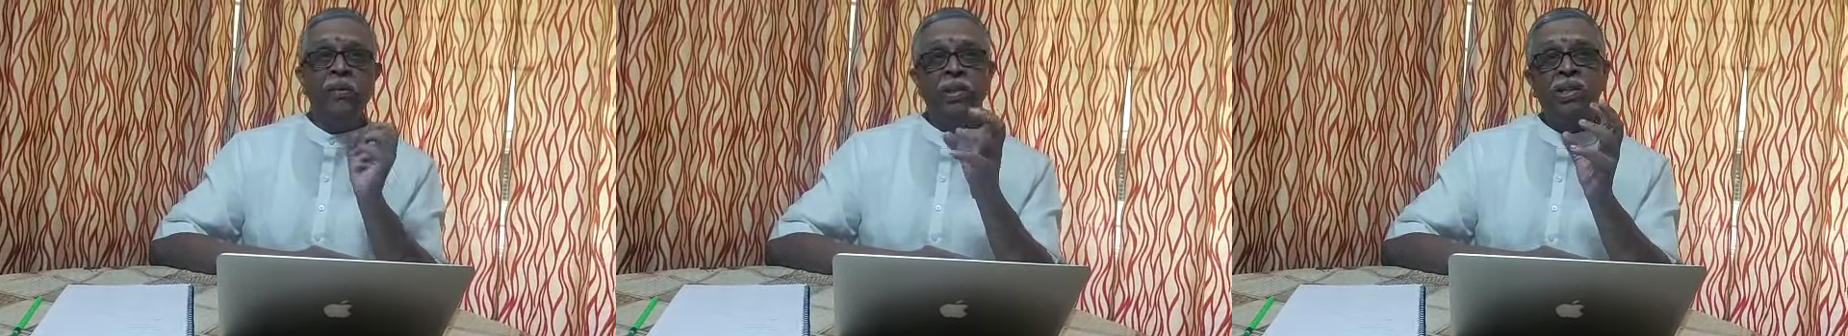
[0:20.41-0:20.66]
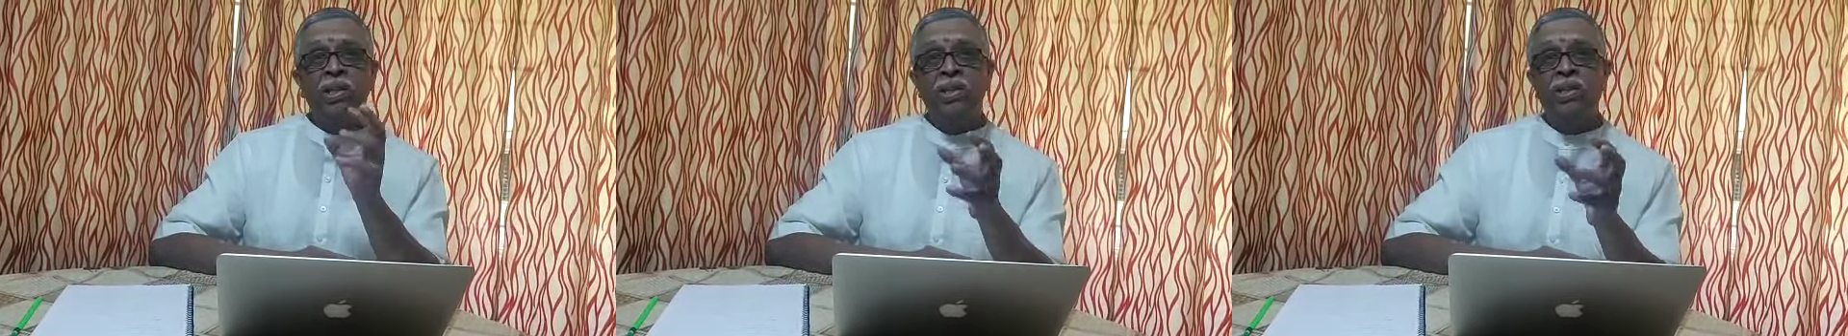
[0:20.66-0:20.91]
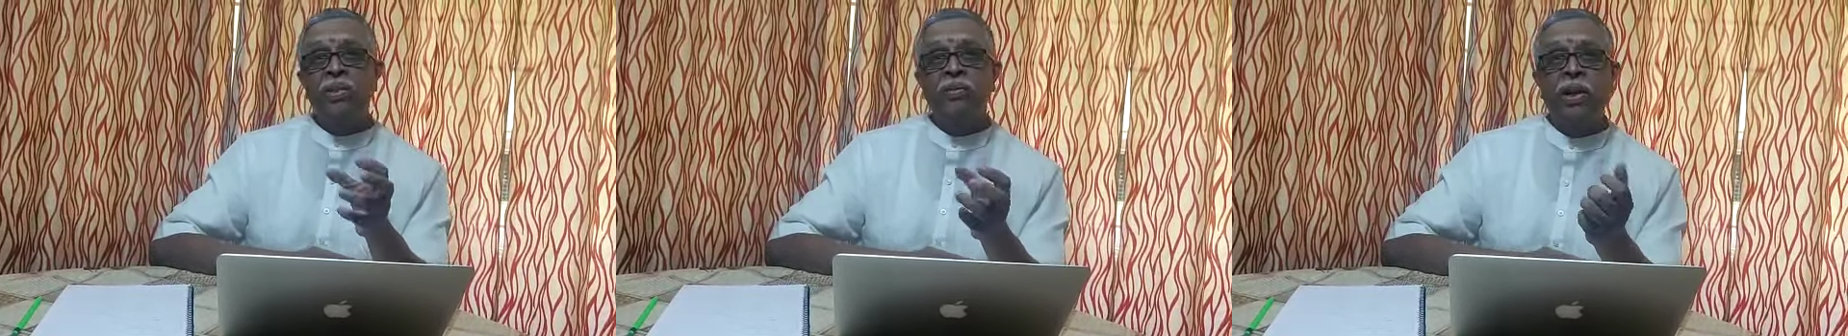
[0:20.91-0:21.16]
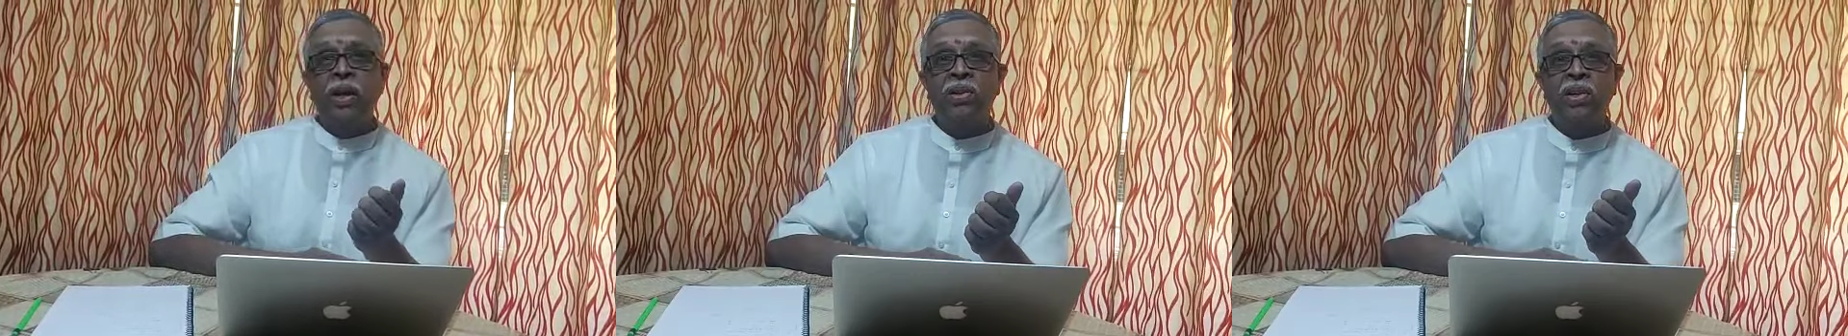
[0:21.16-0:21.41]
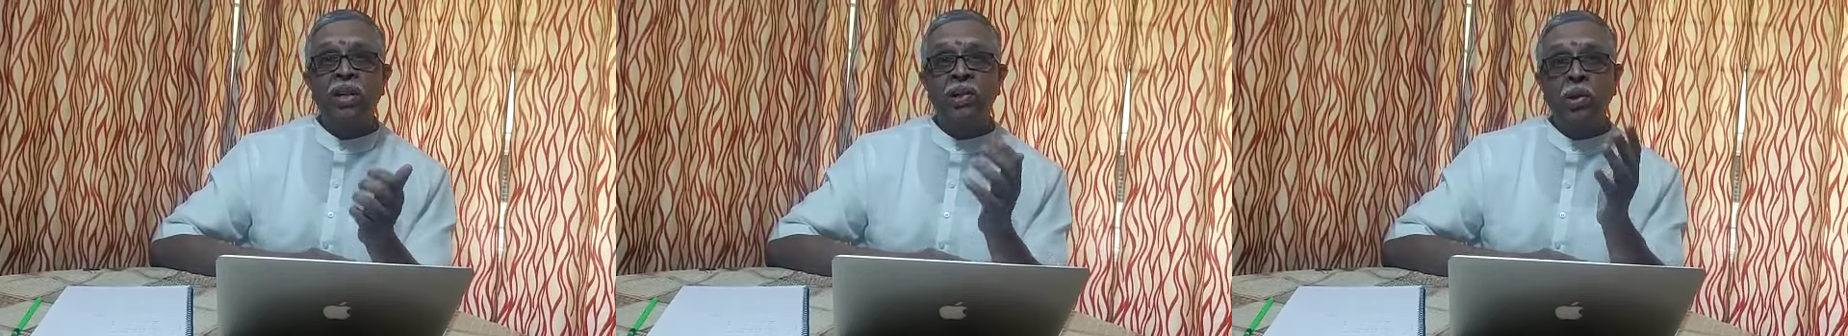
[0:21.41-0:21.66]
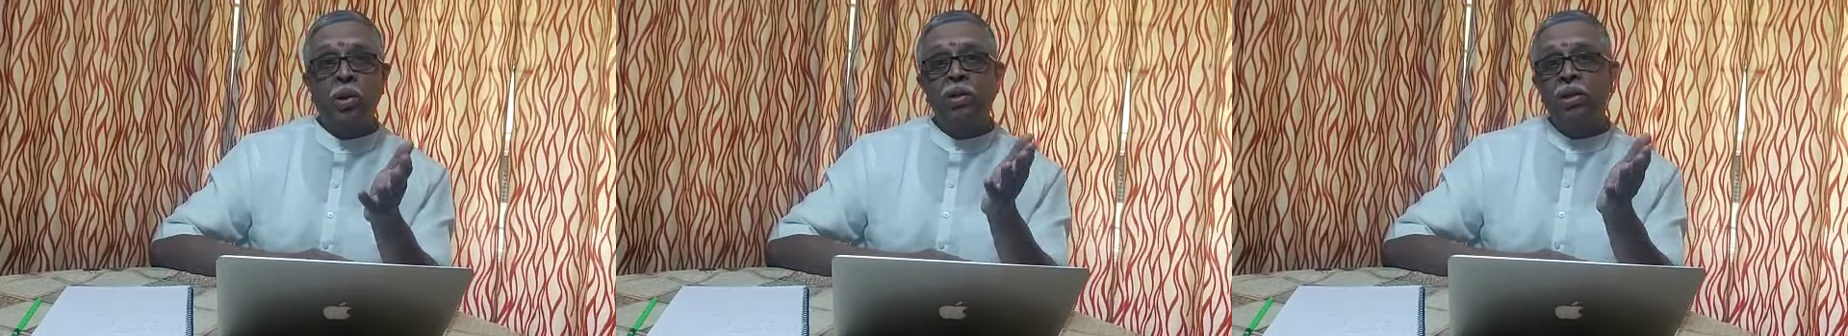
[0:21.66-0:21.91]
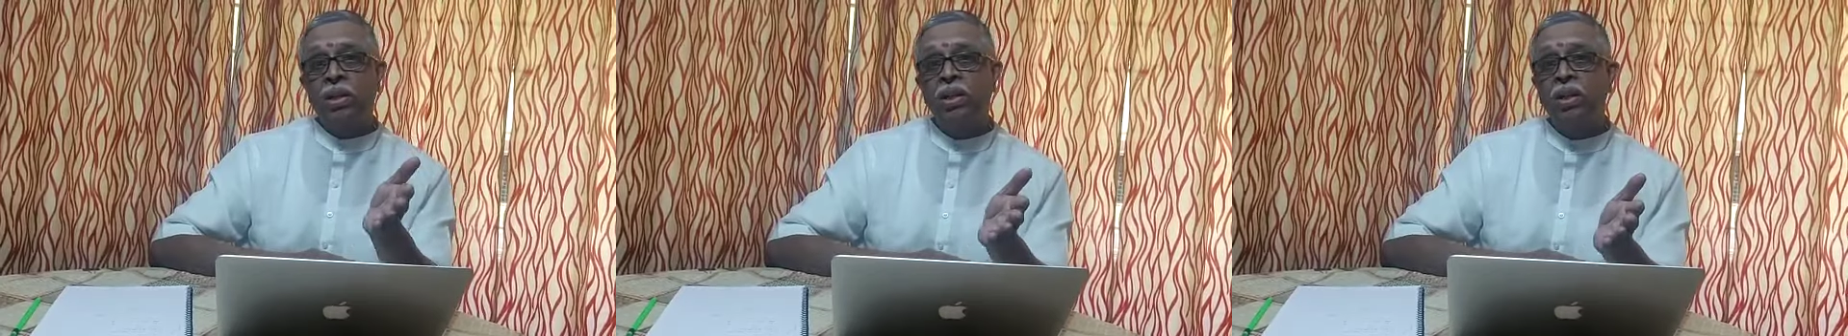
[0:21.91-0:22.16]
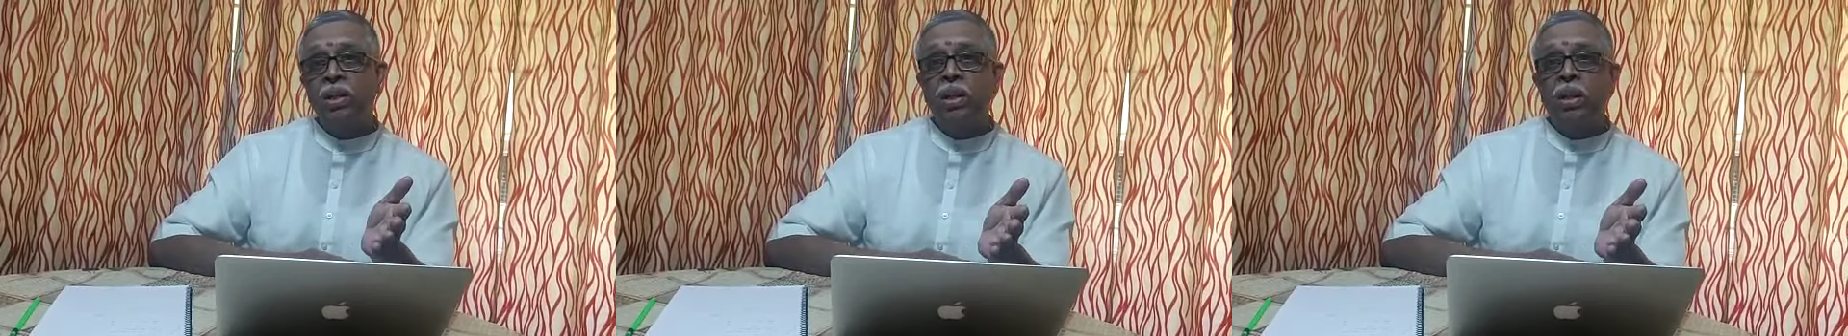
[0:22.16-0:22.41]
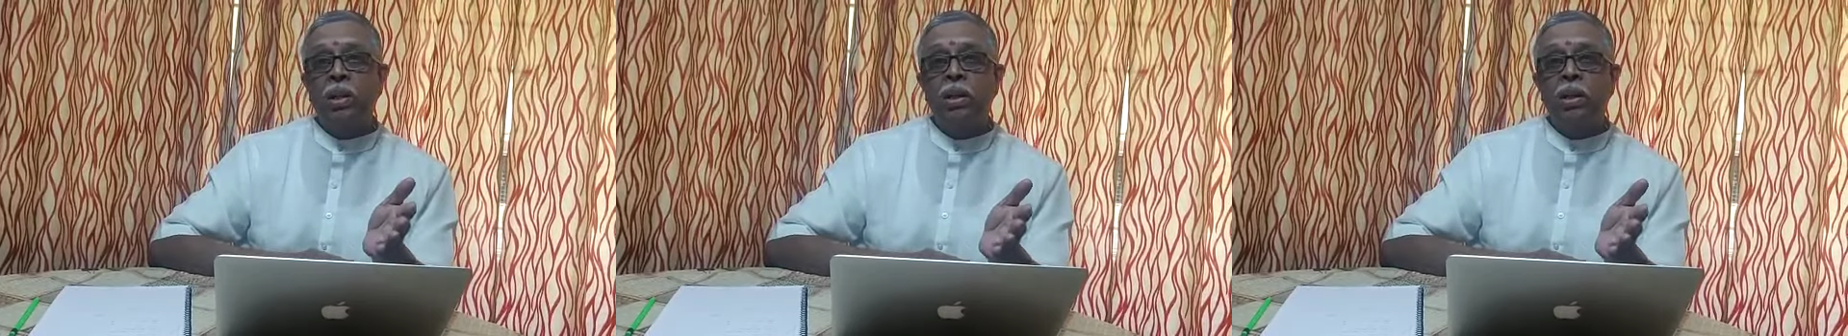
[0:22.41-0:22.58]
every citizen of a country has got certain